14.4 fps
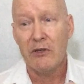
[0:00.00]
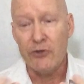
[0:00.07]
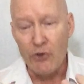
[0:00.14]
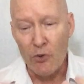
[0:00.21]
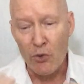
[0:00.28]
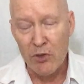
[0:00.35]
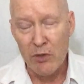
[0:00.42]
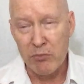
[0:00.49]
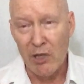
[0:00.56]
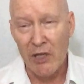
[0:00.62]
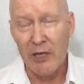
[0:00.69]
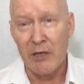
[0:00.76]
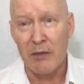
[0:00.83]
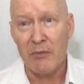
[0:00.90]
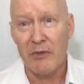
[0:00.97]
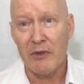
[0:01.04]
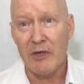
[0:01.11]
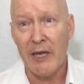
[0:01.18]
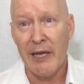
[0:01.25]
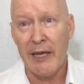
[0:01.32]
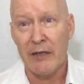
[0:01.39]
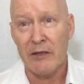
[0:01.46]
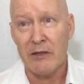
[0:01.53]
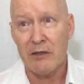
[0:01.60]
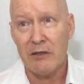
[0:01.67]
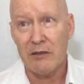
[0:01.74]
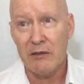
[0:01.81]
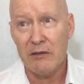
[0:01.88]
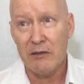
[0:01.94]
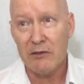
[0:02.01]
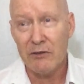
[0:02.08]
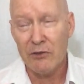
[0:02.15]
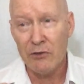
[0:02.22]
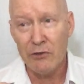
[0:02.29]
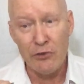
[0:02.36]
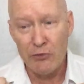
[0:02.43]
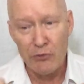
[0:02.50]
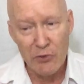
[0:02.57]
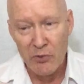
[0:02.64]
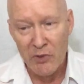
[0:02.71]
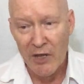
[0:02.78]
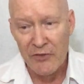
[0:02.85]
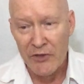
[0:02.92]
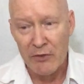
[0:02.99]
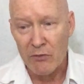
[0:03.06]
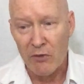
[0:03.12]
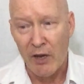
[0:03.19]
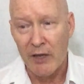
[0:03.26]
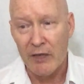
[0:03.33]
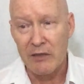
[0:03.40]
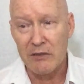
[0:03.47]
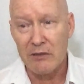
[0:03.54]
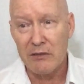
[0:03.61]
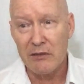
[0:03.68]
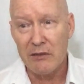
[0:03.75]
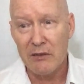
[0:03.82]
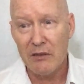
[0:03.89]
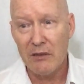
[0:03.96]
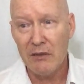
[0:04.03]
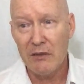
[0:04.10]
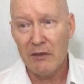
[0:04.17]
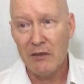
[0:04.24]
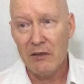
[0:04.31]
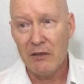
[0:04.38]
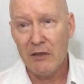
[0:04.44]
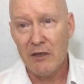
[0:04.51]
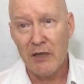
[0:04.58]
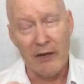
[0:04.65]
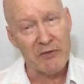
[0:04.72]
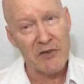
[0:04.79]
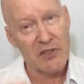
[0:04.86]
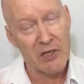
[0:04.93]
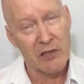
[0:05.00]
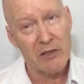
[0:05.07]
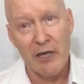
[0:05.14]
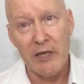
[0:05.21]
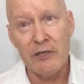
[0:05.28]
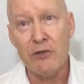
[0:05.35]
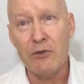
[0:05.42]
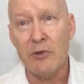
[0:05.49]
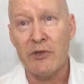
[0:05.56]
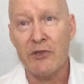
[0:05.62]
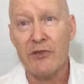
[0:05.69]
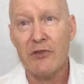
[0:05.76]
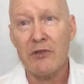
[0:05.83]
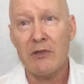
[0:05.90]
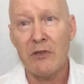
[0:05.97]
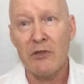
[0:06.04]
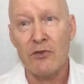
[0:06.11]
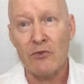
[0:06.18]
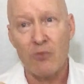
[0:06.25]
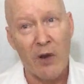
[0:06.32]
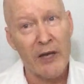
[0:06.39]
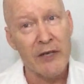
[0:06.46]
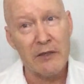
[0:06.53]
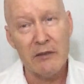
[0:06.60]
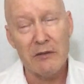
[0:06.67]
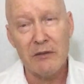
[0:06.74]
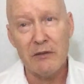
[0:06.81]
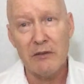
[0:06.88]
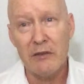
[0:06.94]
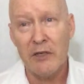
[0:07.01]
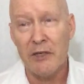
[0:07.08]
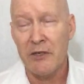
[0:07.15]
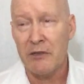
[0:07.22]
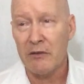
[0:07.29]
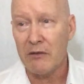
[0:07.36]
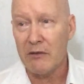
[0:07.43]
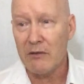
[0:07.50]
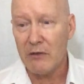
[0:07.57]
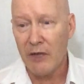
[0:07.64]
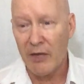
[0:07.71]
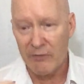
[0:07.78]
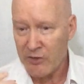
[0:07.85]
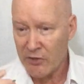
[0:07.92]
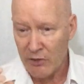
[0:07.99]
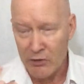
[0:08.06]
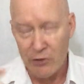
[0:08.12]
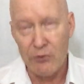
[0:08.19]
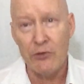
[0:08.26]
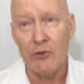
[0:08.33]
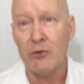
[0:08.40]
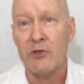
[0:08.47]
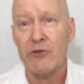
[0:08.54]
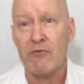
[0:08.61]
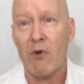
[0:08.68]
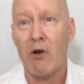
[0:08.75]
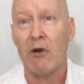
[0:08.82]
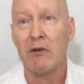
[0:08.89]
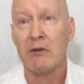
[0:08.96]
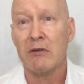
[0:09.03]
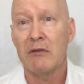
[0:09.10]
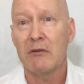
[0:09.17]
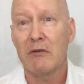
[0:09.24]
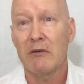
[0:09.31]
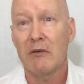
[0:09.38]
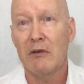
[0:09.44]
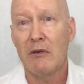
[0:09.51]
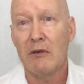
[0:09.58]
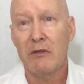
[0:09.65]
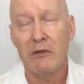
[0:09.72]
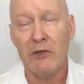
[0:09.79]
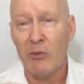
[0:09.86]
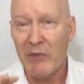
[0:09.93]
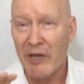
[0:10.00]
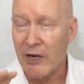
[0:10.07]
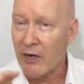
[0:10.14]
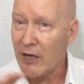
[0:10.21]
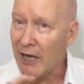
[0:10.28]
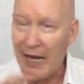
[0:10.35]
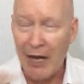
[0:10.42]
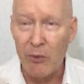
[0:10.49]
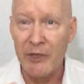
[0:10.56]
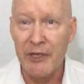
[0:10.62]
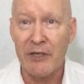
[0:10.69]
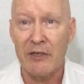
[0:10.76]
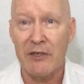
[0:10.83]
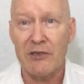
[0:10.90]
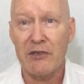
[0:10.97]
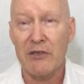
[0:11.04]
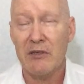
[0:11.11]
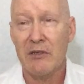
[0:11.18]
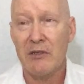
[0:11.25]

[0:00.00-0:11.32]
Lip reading: You're the blame, and you do nothing right. Everything they do is right, and everything you do is wrong, no matter how it is.